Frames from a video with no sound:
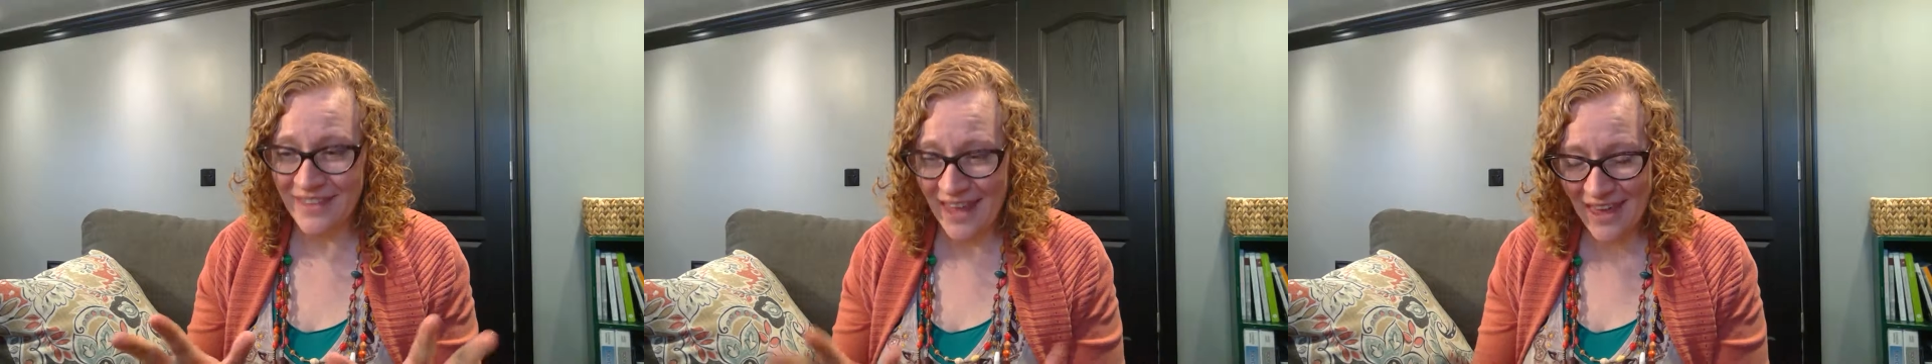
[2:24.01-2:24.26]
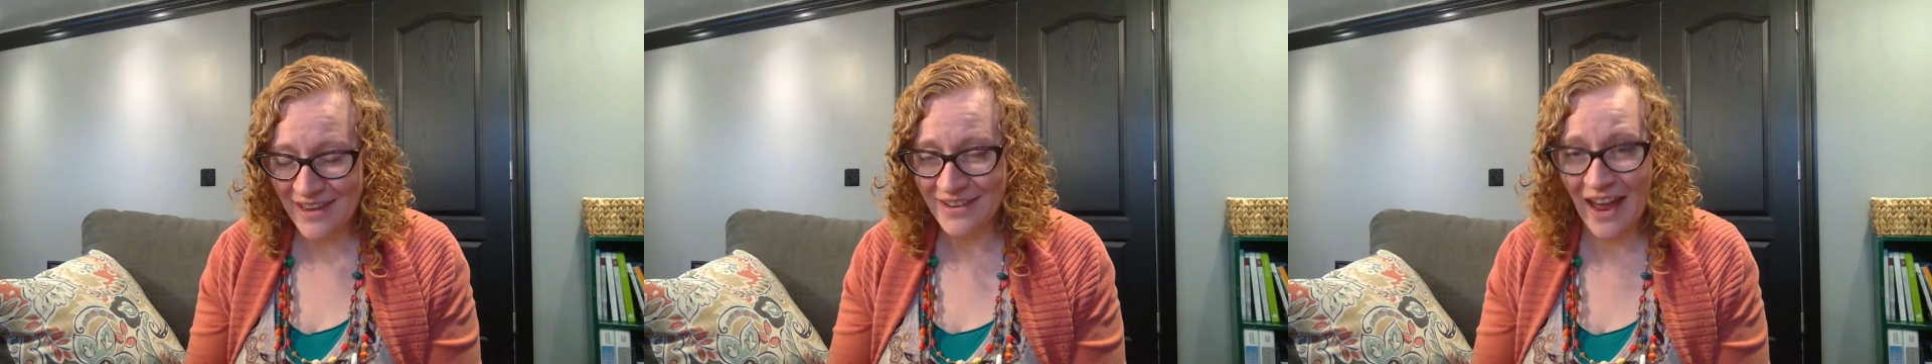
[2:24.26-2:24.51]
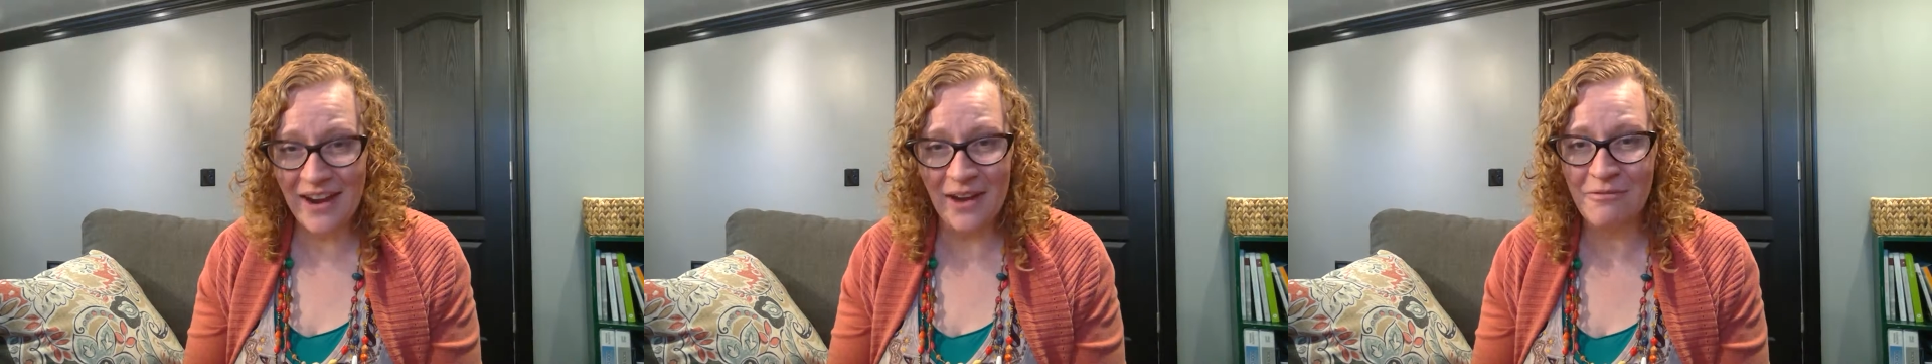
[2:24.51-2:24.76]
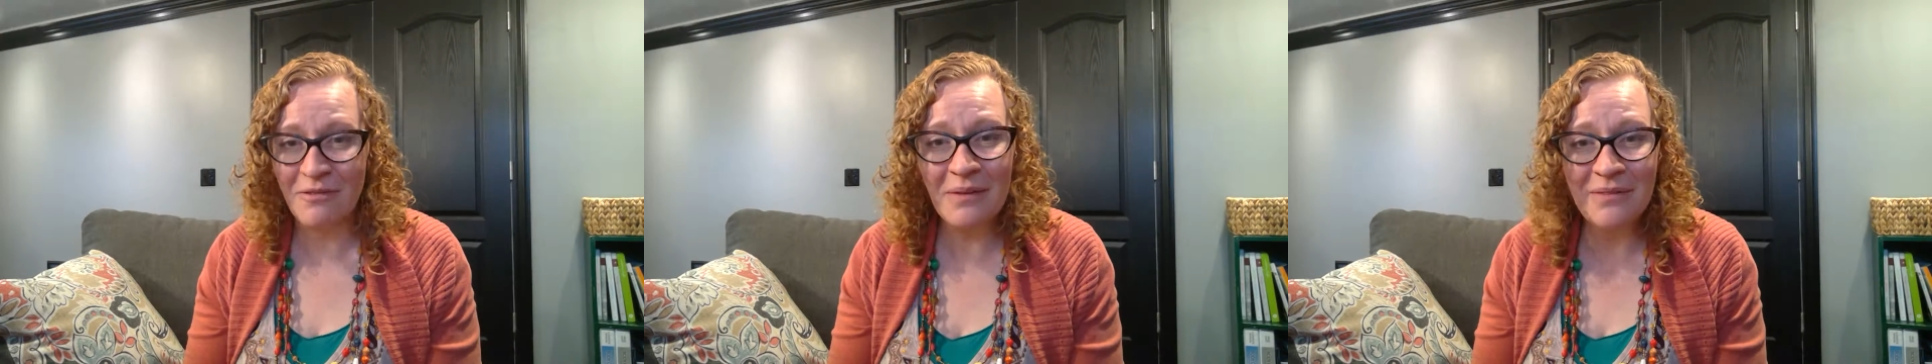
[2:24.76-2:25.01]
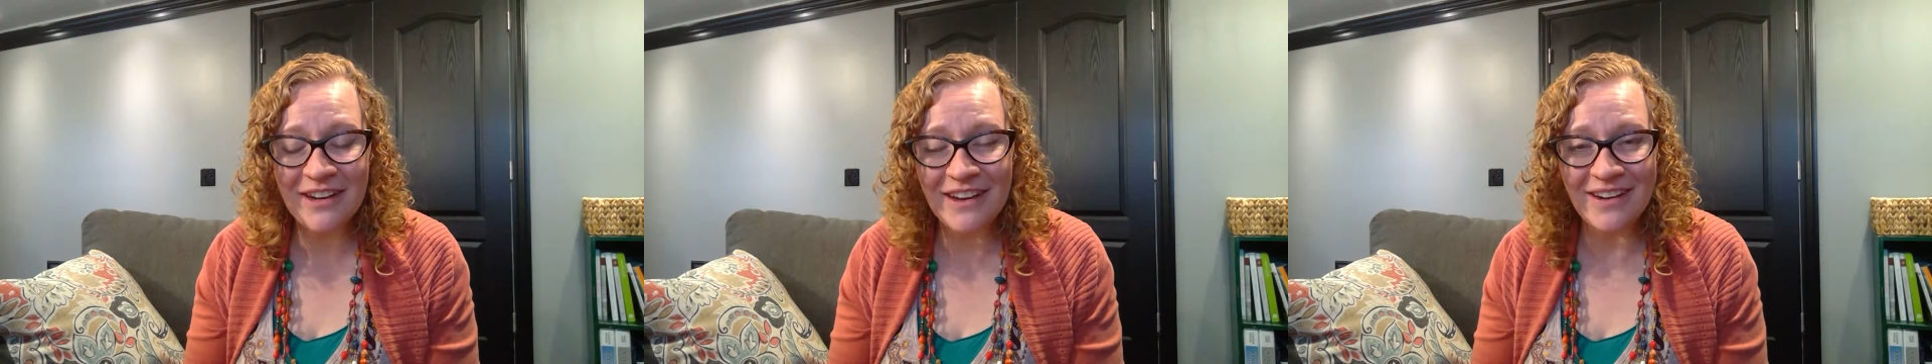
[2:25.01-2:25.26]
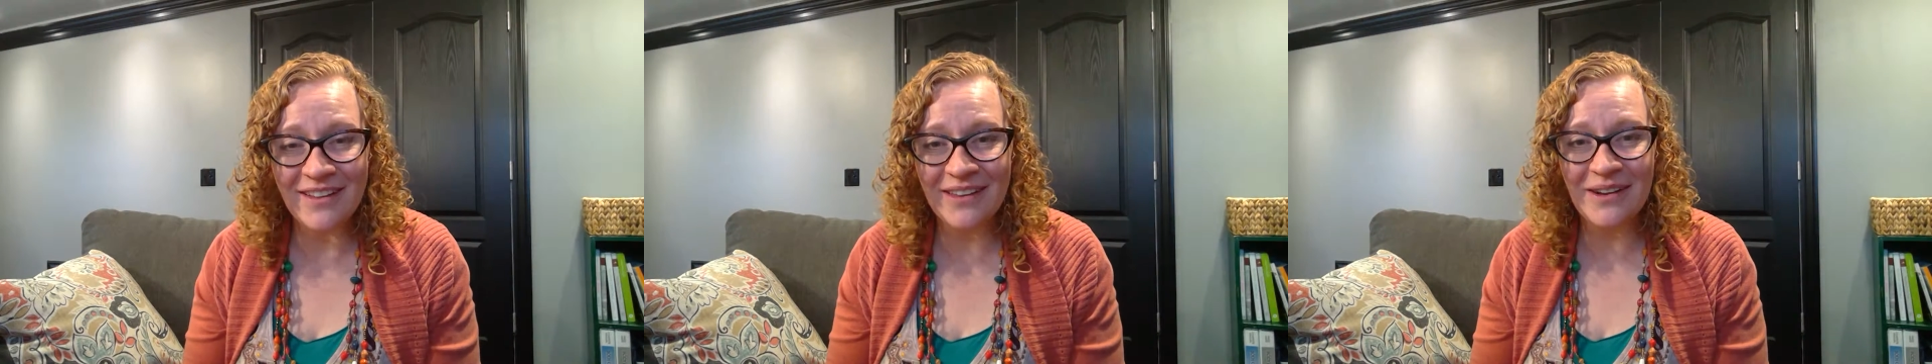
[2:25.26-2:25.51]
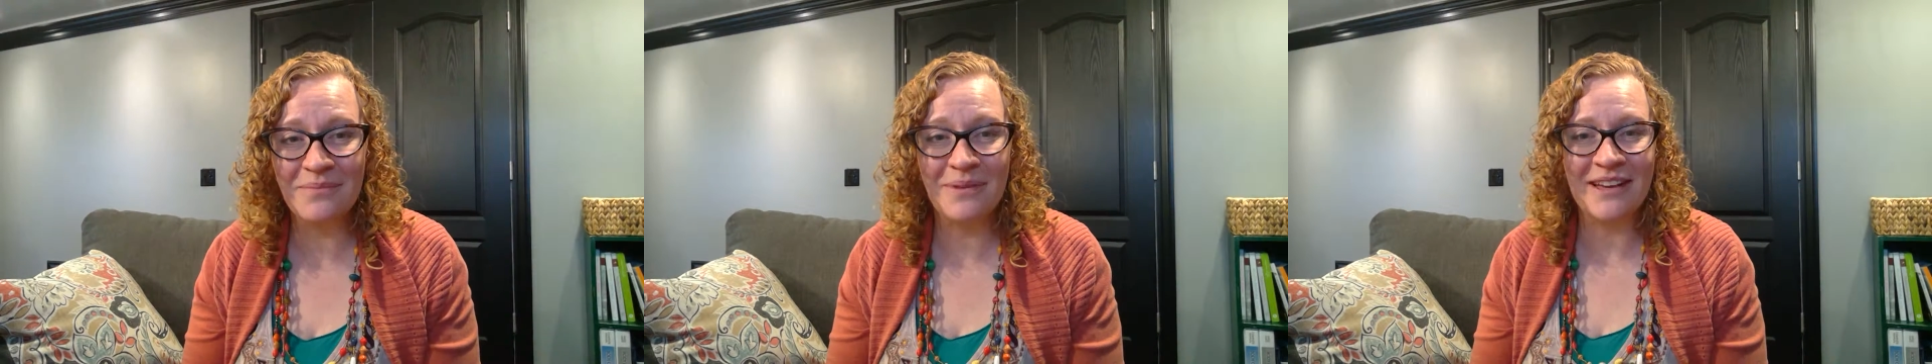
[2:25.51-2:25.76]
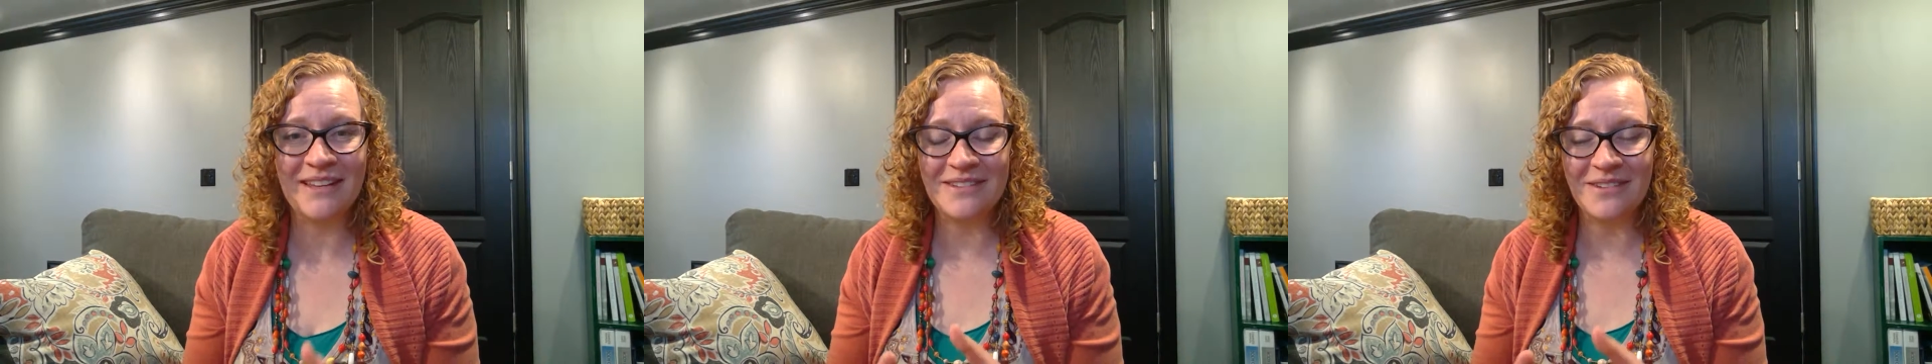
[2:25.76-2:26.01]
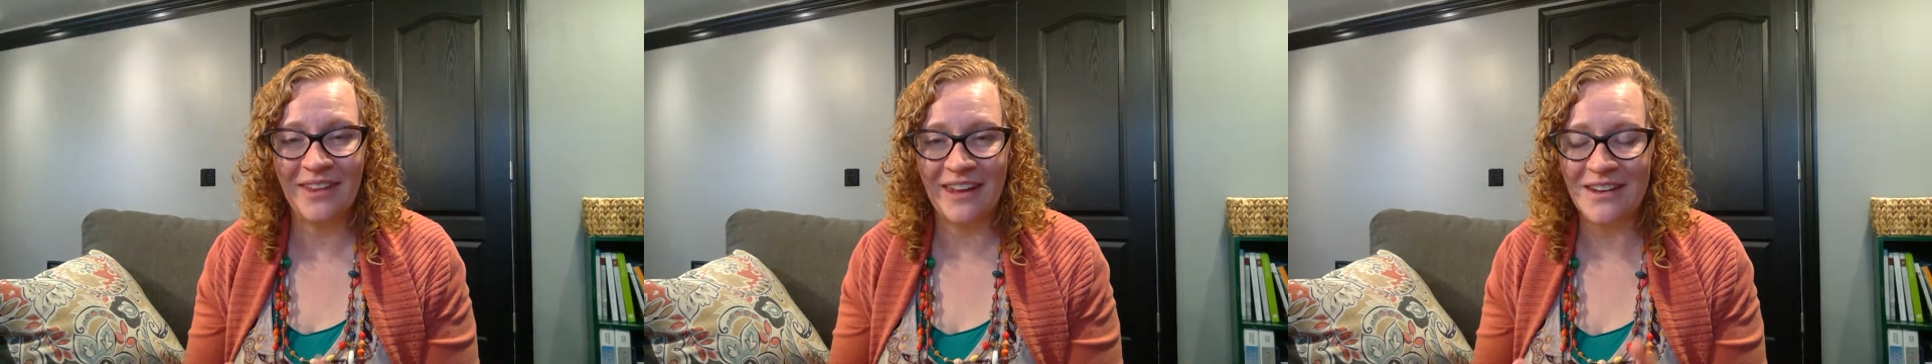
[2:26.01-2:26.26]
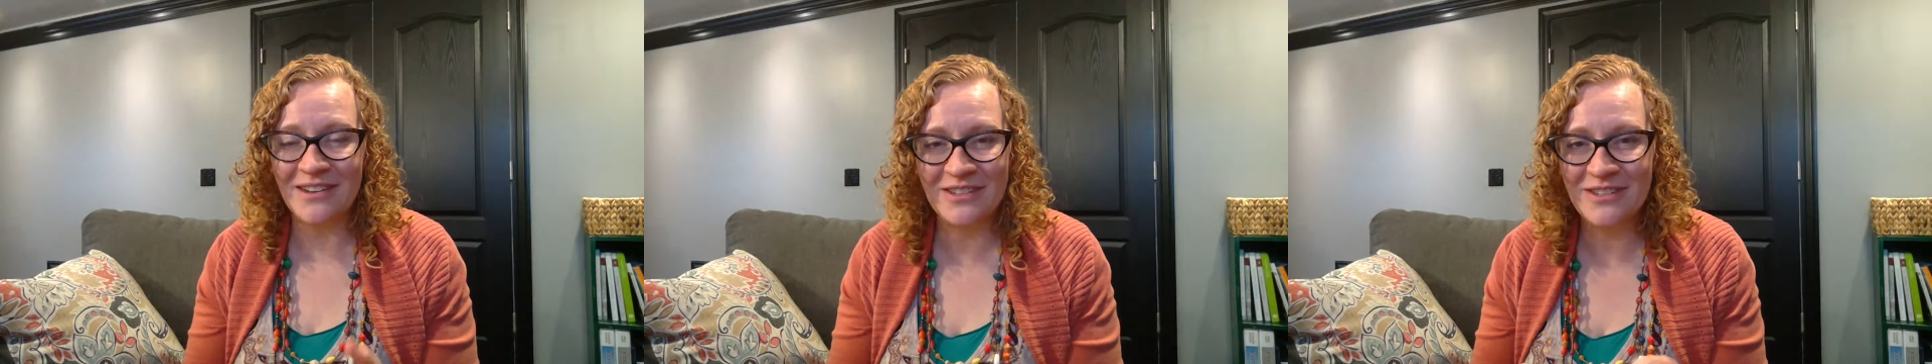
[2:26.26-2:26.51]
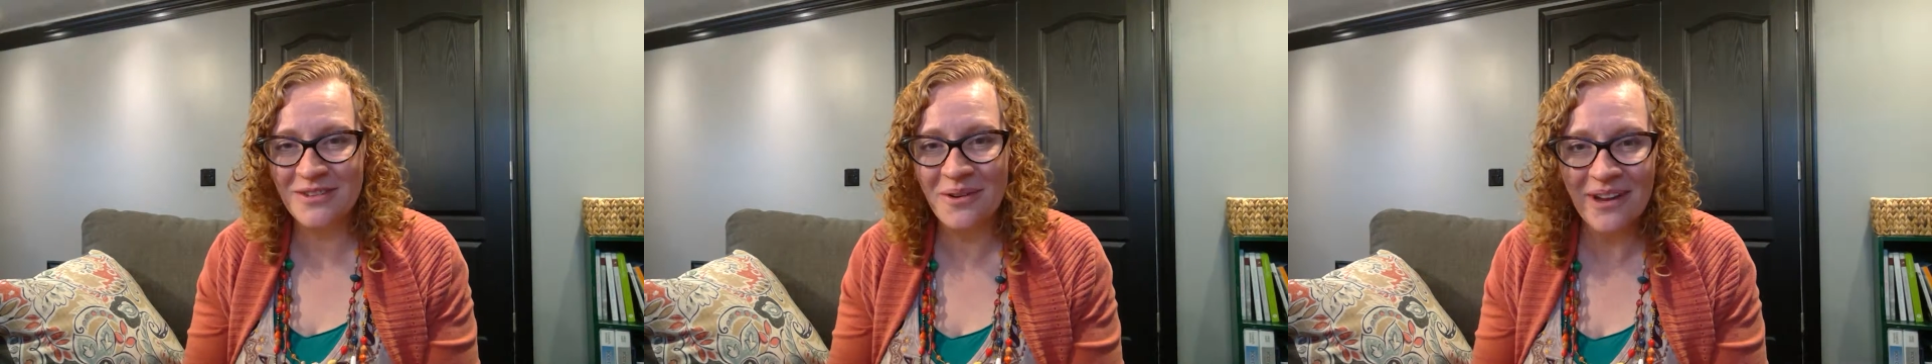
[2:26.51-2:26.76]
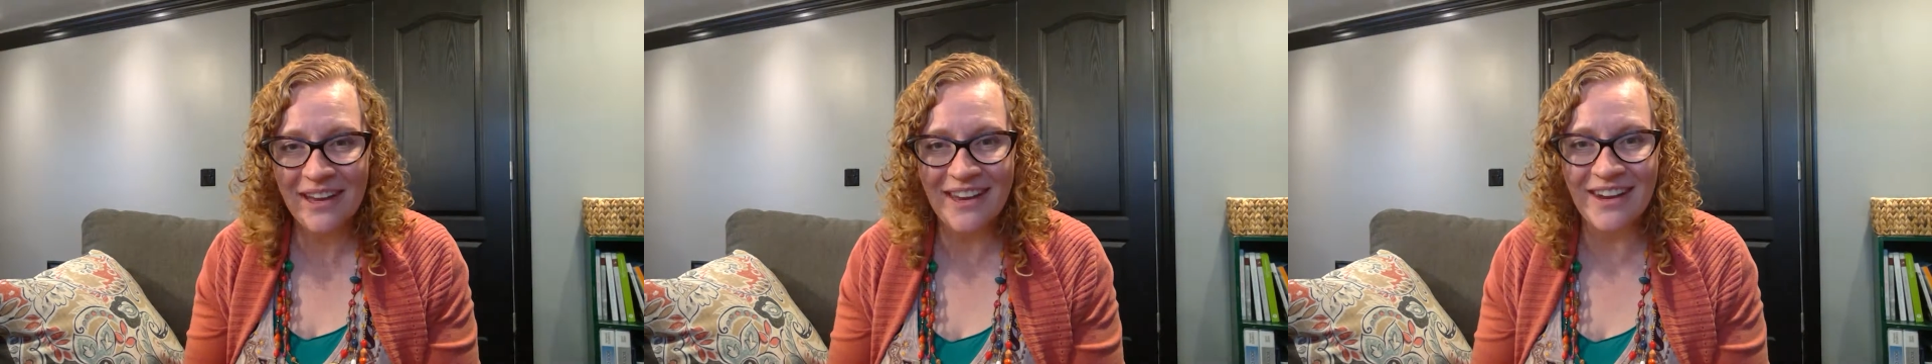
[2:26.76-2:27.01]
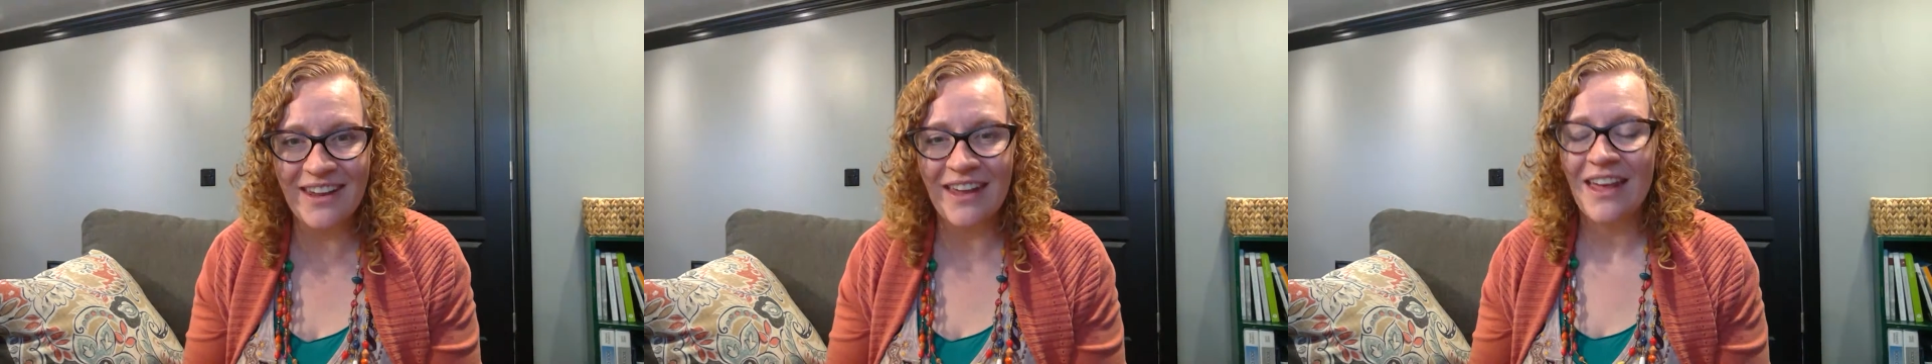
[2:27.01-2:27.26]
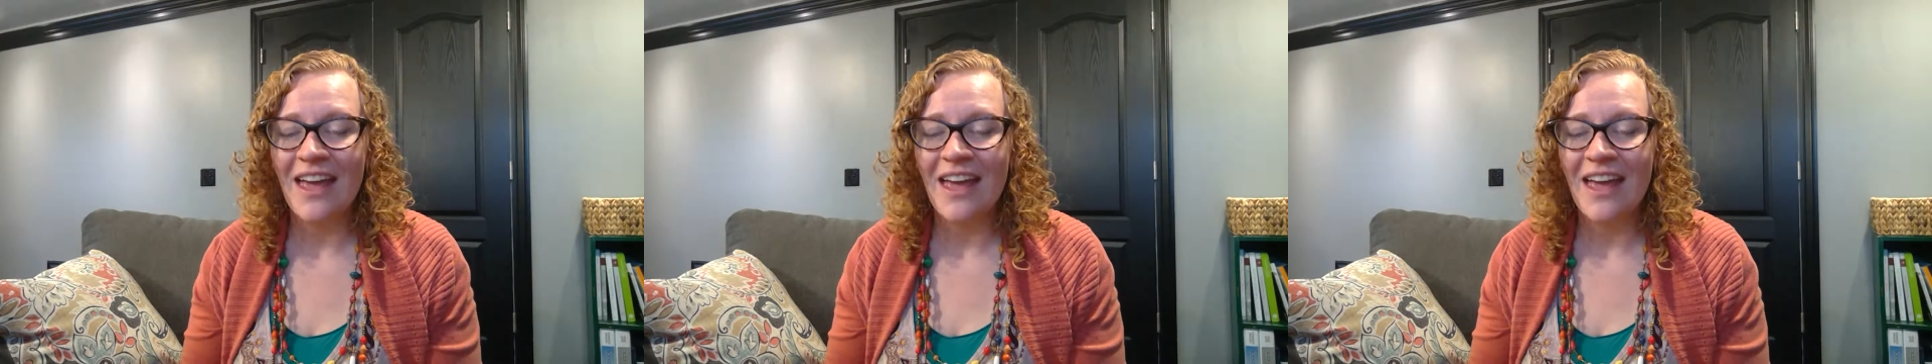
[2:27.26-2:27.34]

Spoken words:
and I rubbed it in a little bit so that it could soak in.